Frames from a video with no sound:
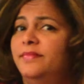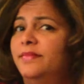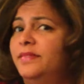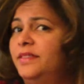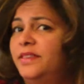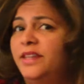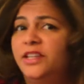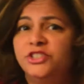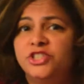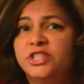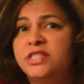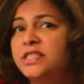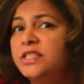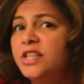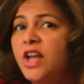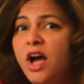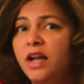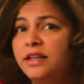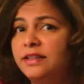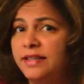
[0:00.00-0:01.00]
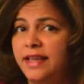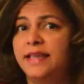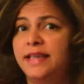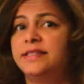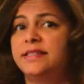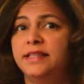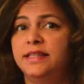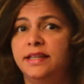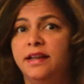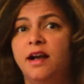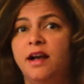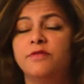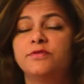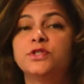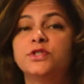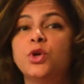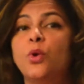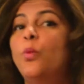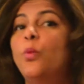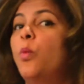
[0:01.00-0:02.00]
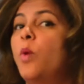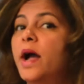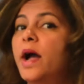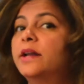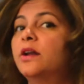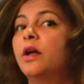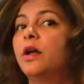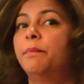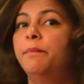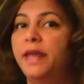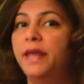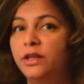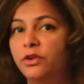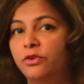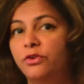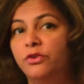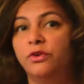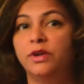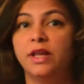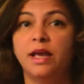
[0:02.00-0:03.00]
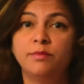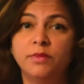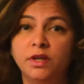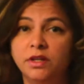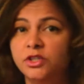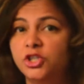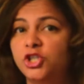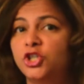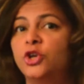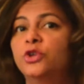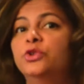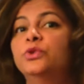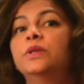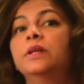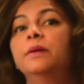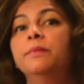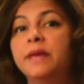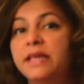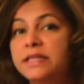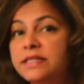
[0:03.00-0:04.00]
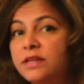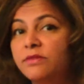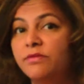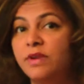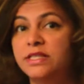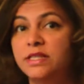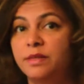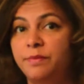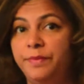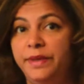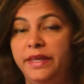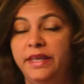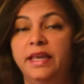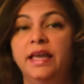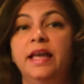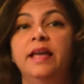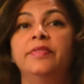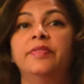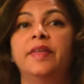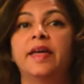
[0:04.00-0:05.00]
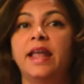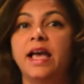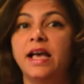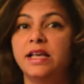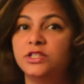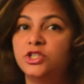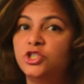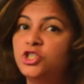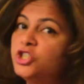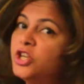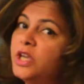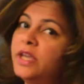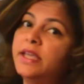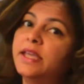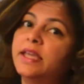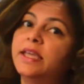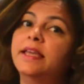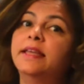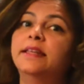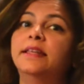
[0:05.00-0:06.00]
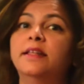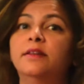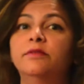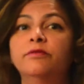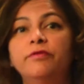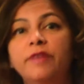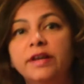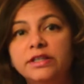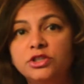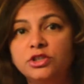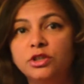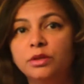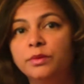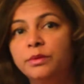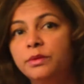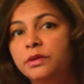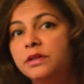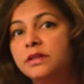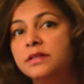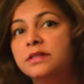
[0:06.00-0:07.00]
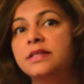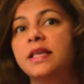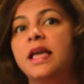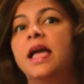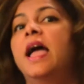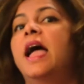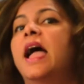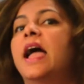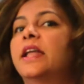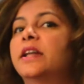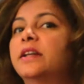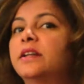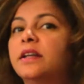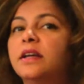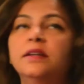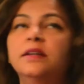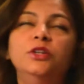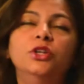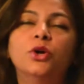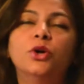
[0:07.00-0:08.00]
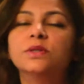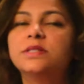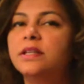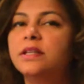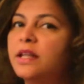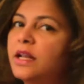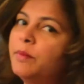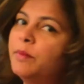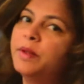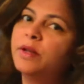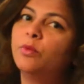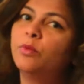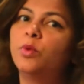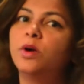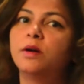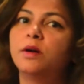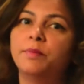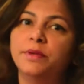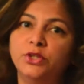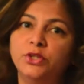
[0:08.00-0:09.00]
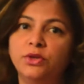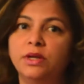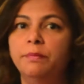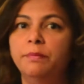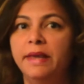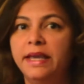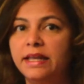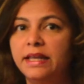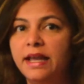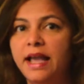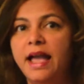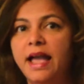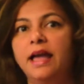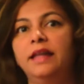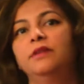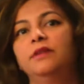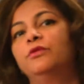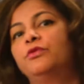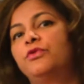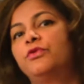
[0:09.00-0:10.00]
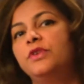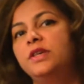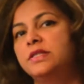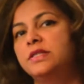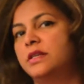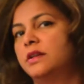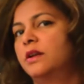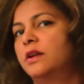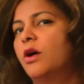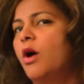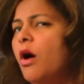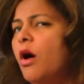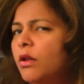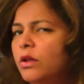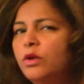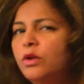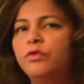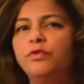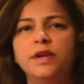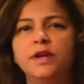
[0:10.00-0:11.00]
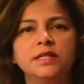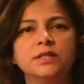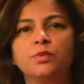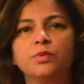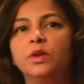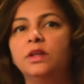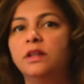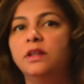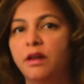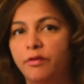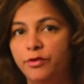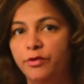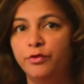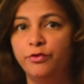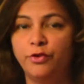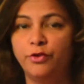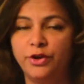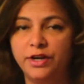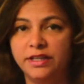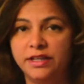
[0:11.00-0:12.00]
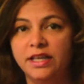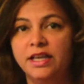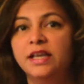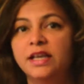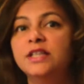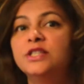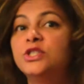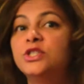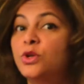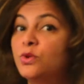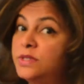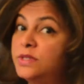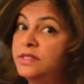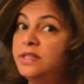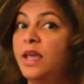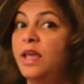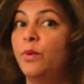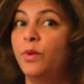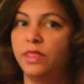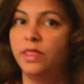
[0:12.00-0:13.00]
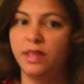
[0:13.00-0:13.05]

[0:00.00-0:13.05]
They're just not tasty enough, so why not make your own? I'm going to show you an amazing recipe that has chicken and vegetables, and it's a little bit of work, but you can make it ahead and freeze it and all your friends will love you for it. So stay with